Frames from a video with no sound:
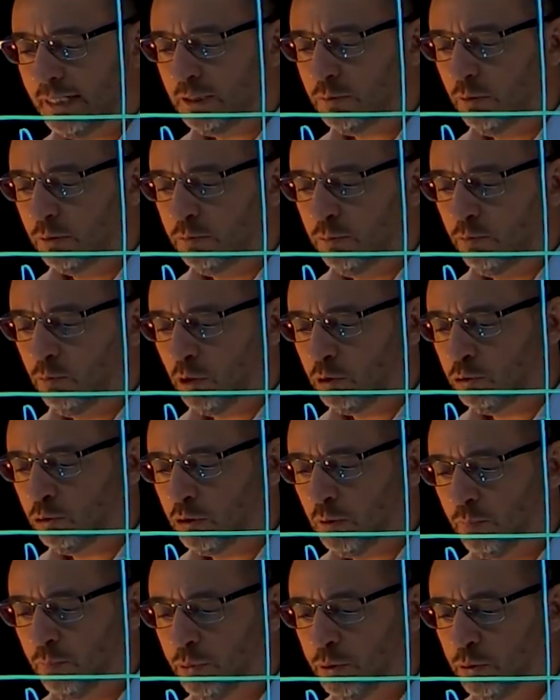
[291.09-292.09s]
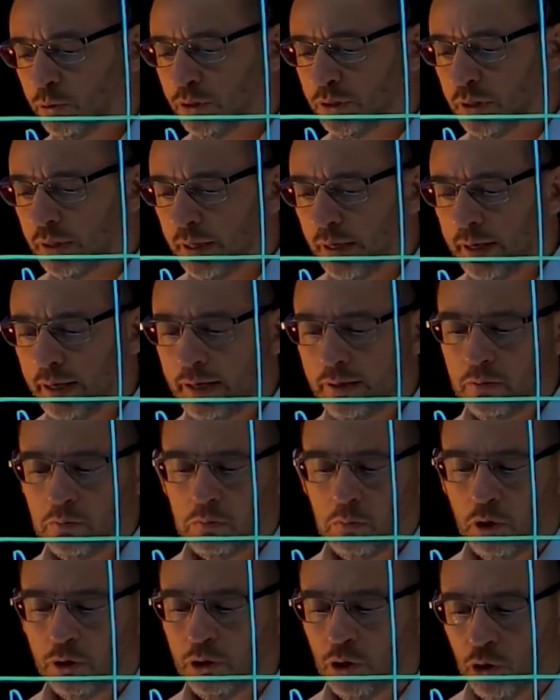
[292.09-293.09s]
that's what we want to compute. And
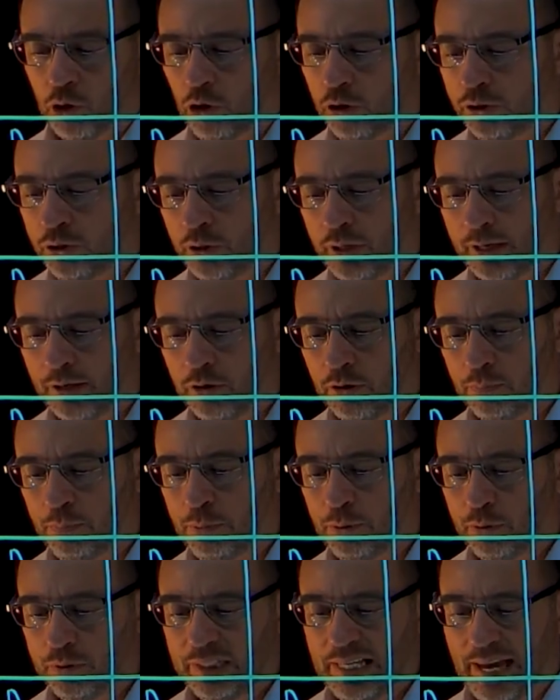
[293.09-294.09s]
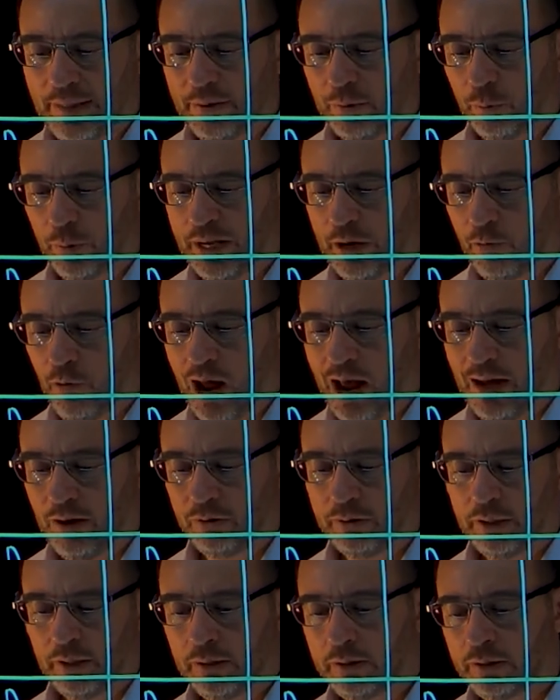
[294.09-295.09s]
on your own, you can compute the other way
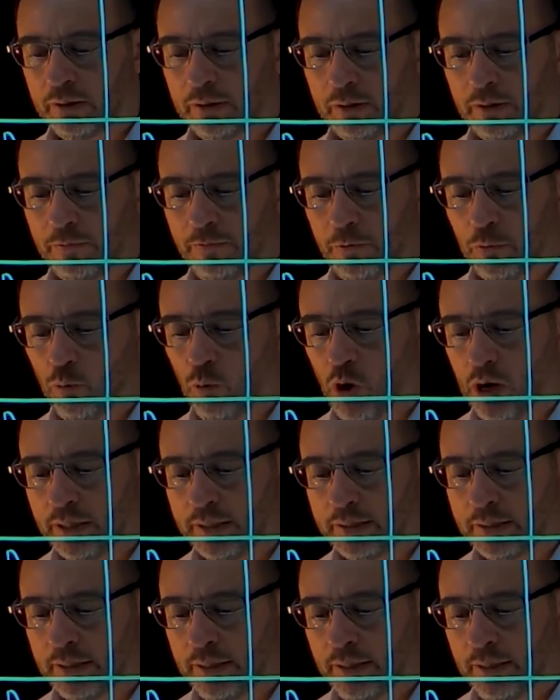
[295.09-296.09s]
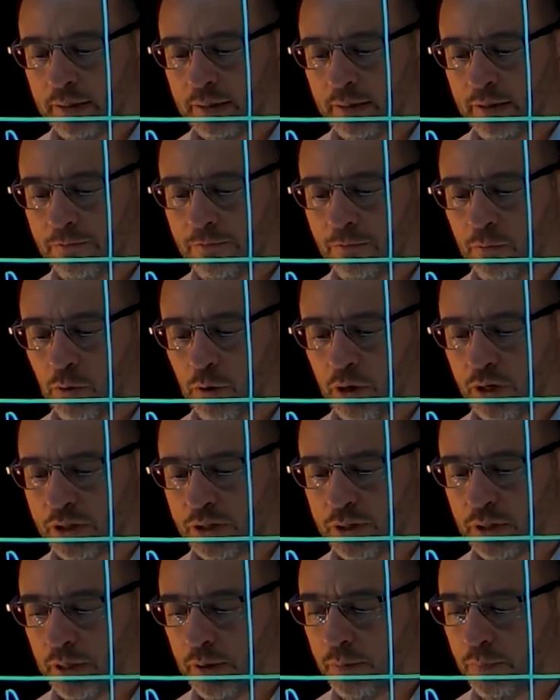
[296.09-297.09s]
around if you want, the
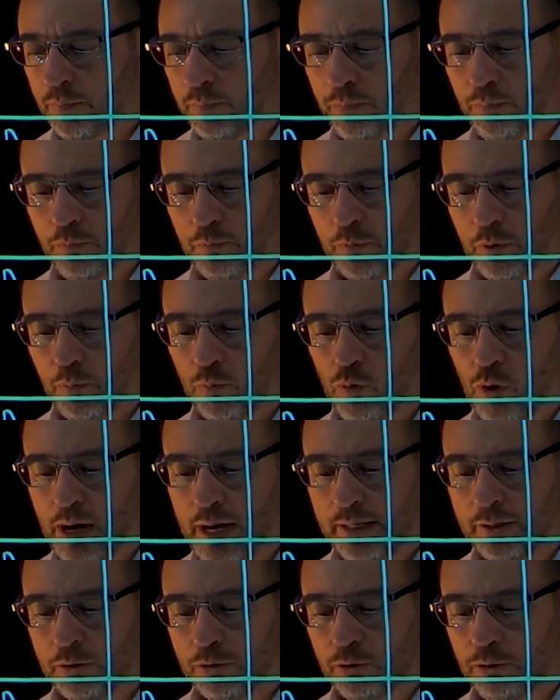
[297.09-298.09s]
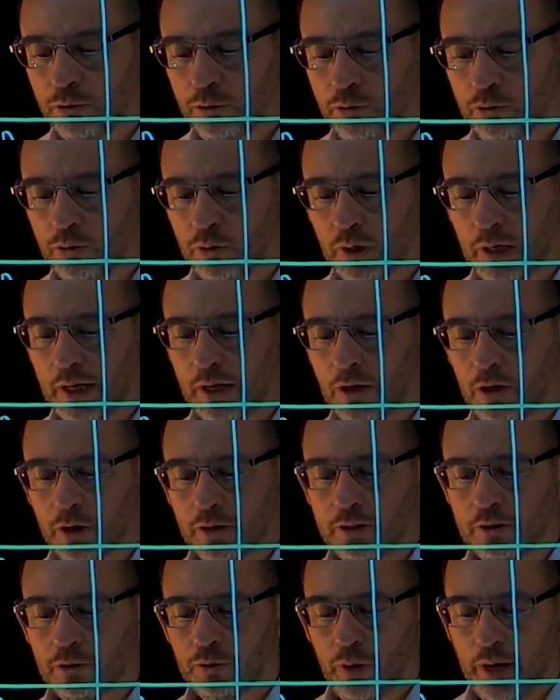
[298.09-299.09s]
force from 1 to 2
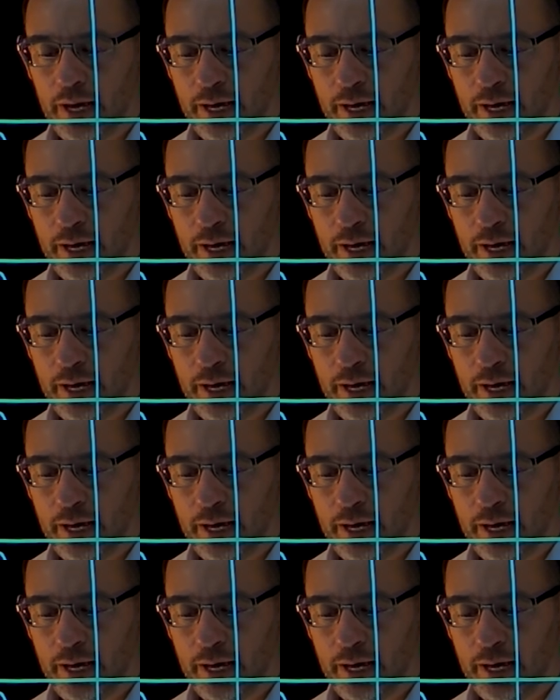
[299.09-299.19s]
according to